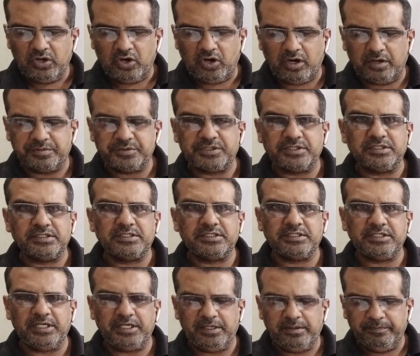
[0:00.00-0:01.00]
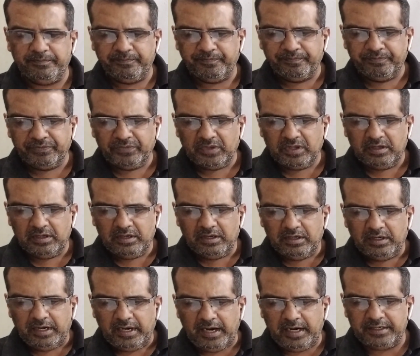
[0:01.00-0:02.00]
Option C,
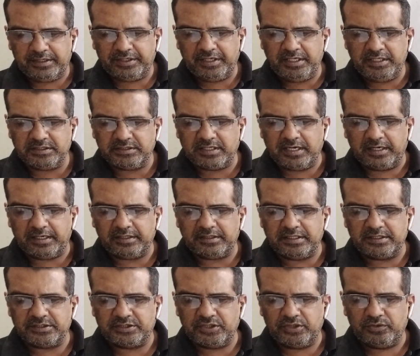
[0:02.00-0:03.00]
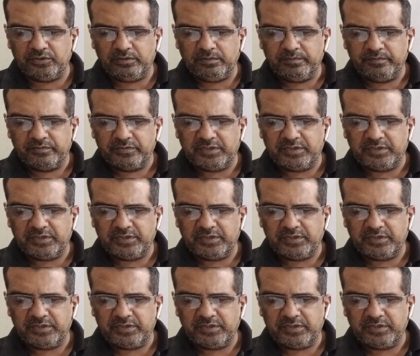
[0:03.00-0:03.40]
at T is greater than 0,